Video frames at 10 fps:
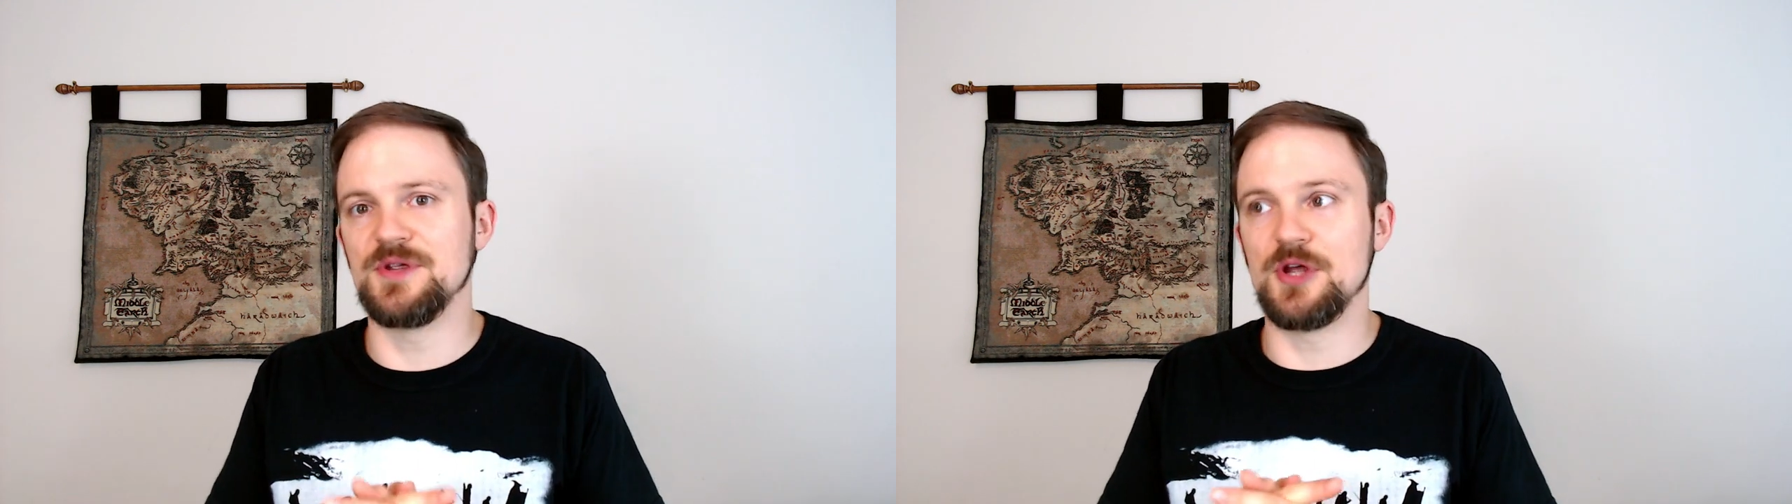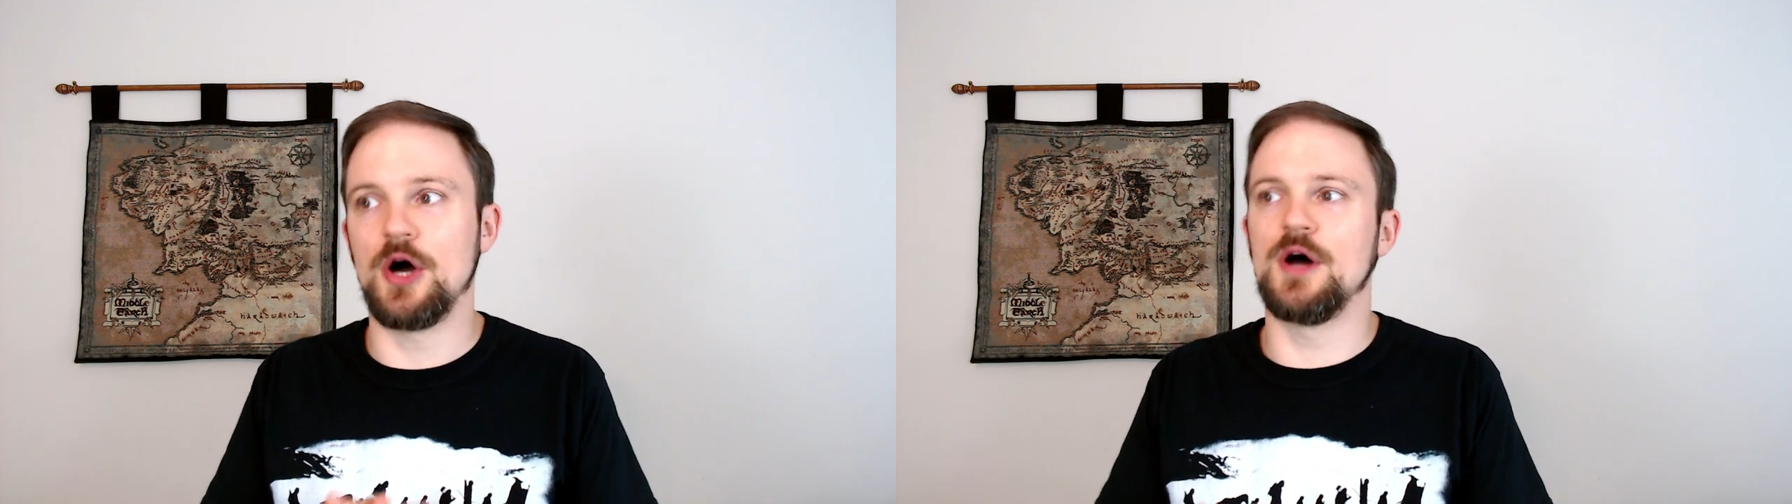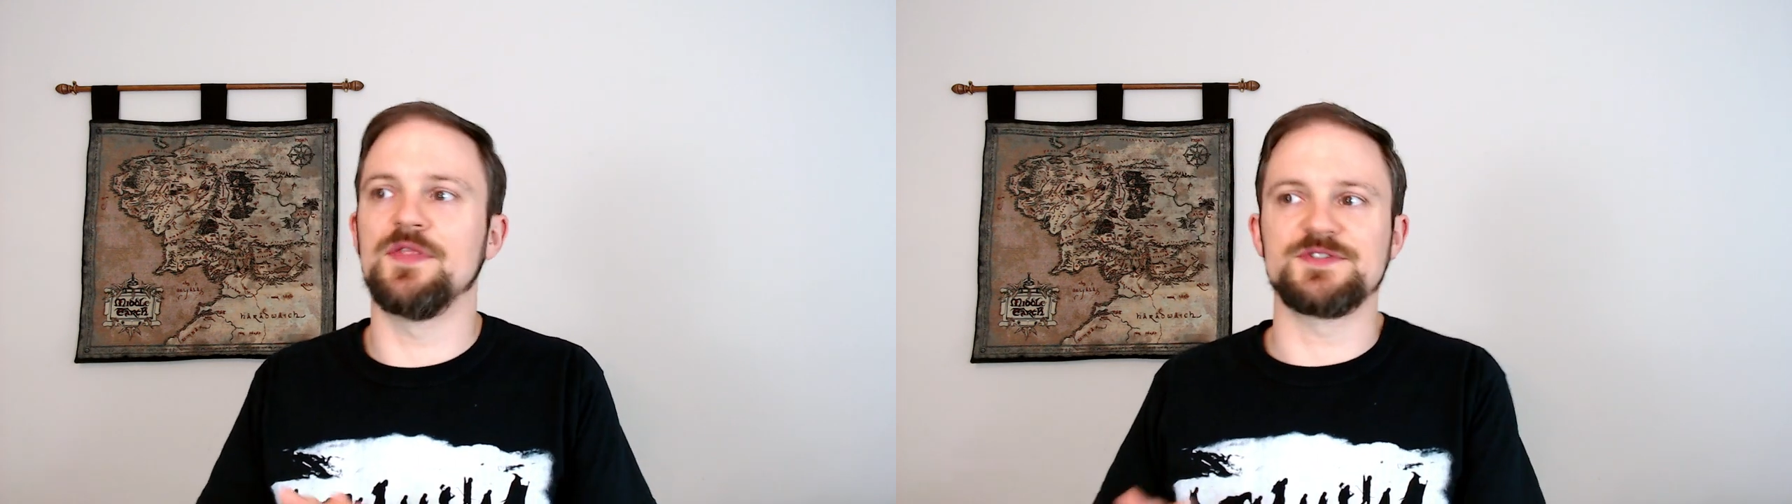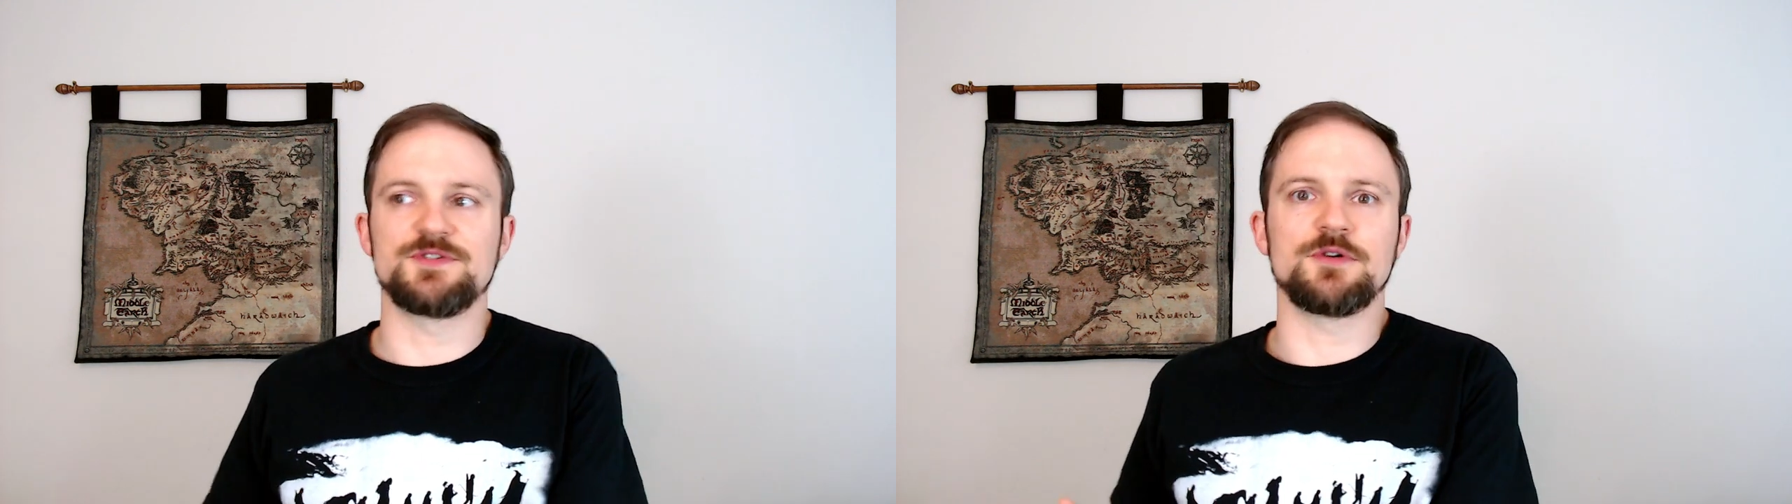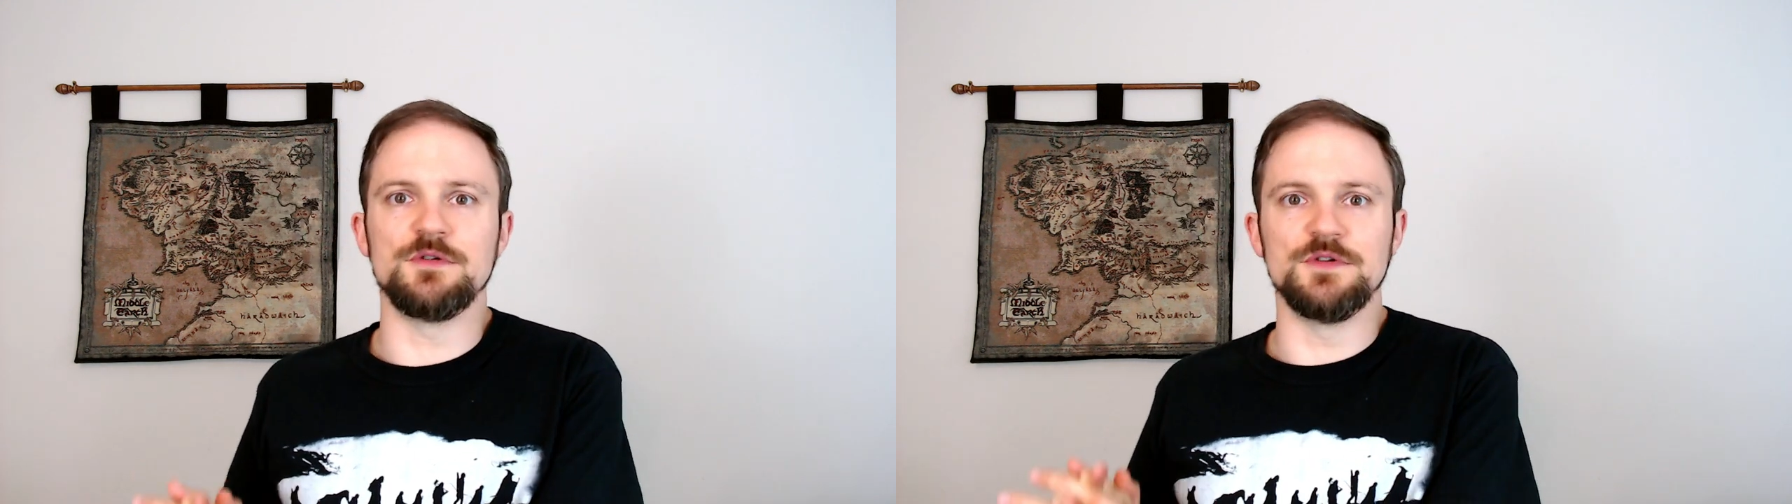beyond the
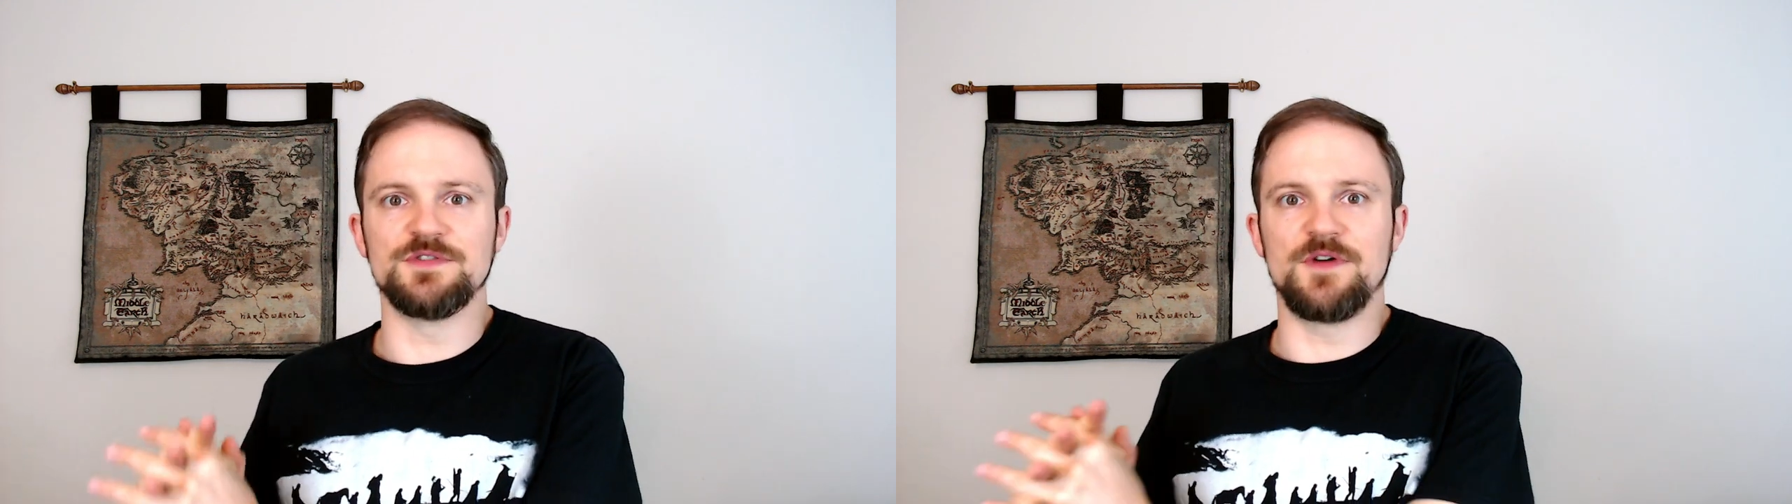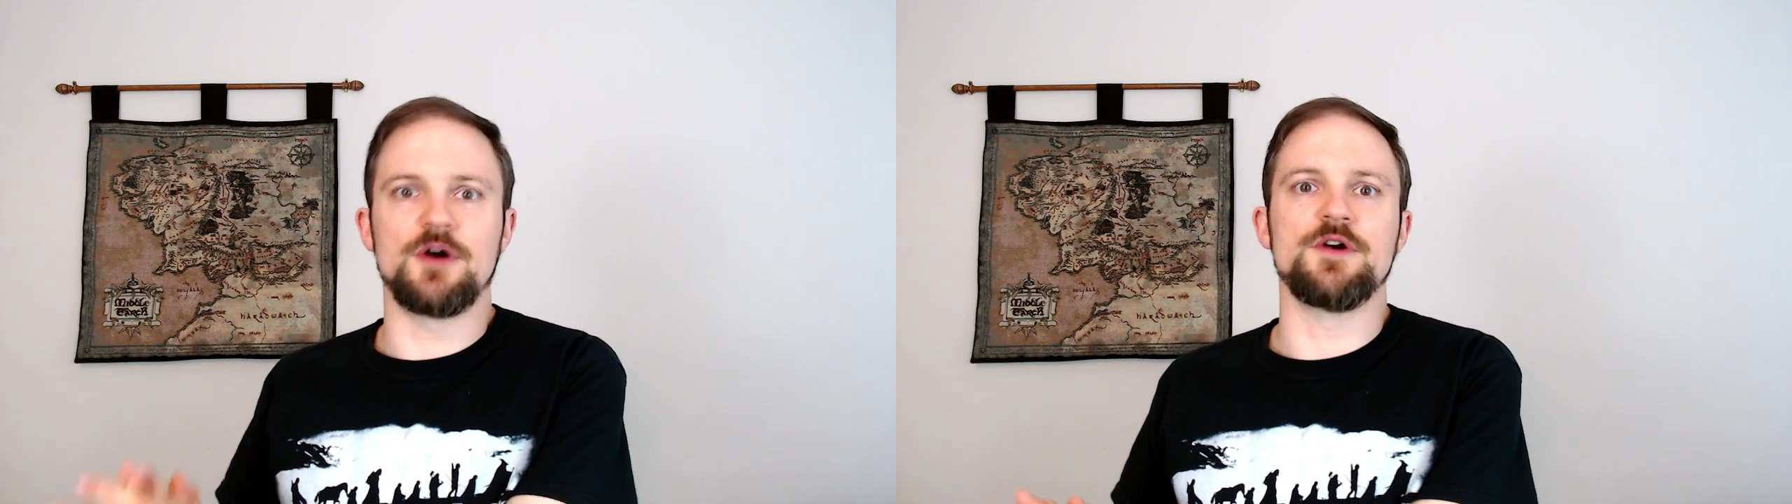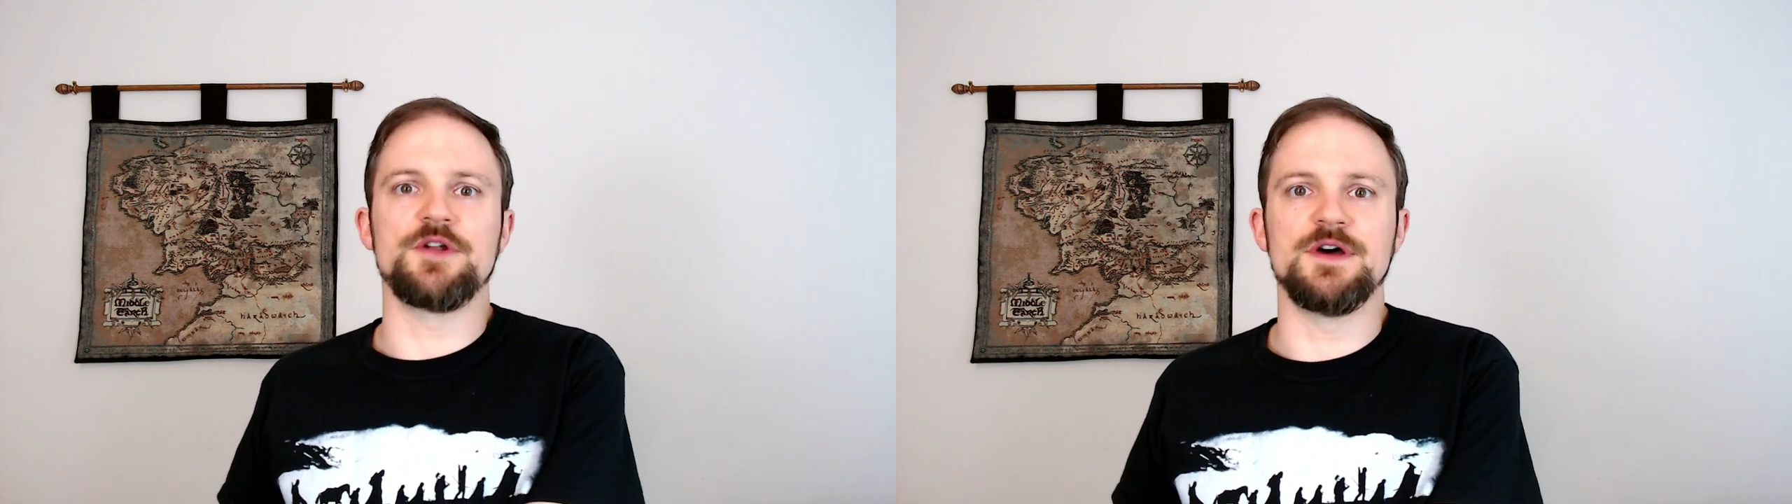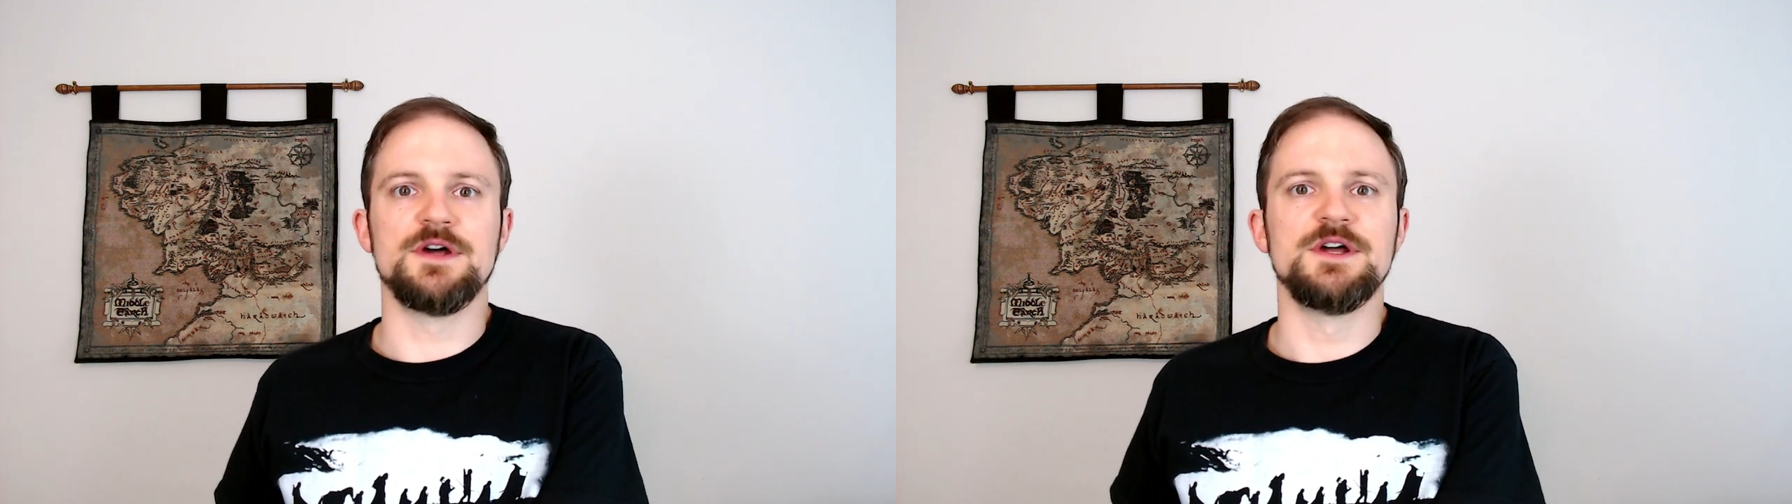circles of Arda.